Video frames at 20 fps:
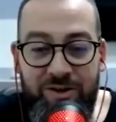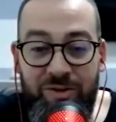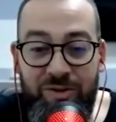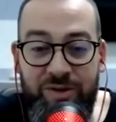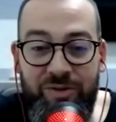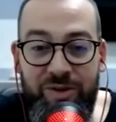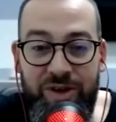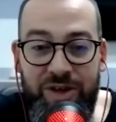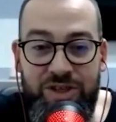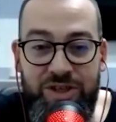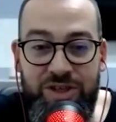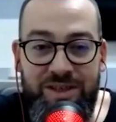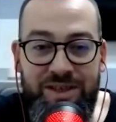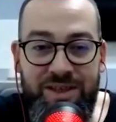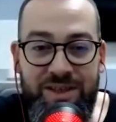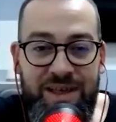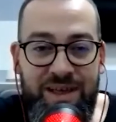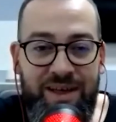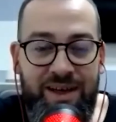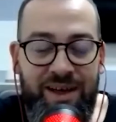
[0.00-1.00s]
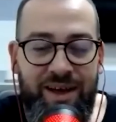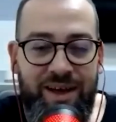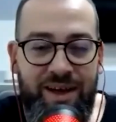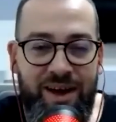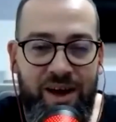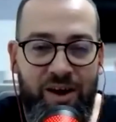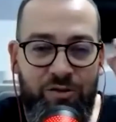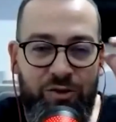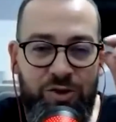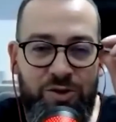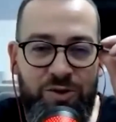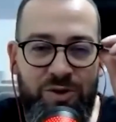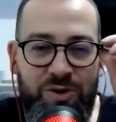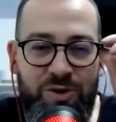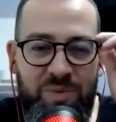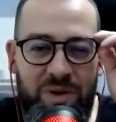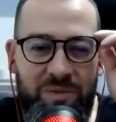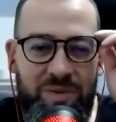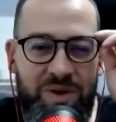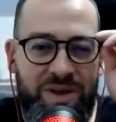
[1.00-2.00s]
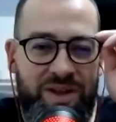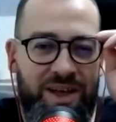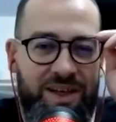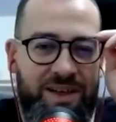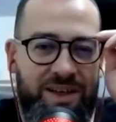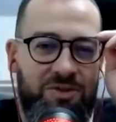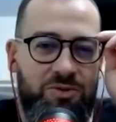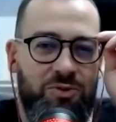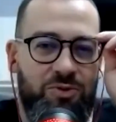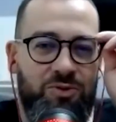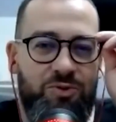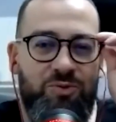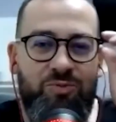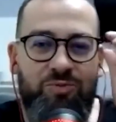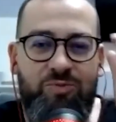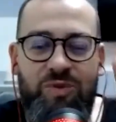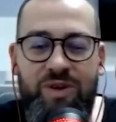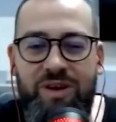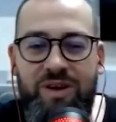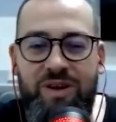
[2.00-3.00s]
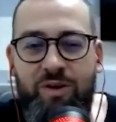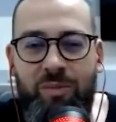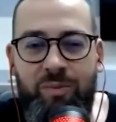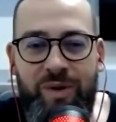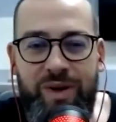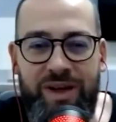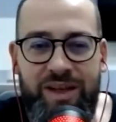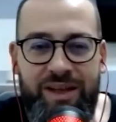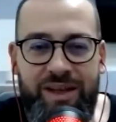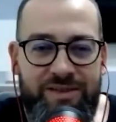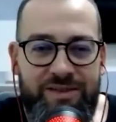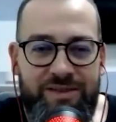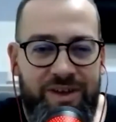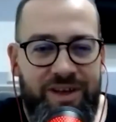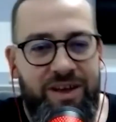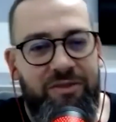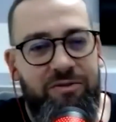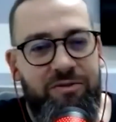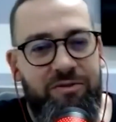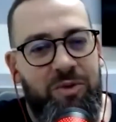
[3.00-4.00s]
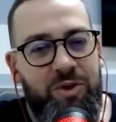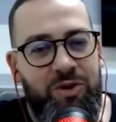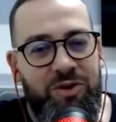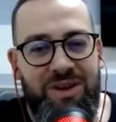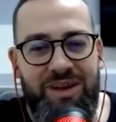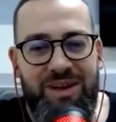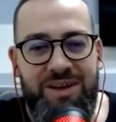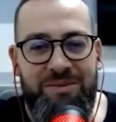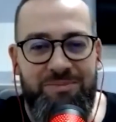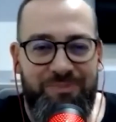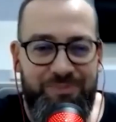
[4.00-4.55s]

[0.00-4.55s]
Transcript: quick question how would you implement that to a company that's working remotely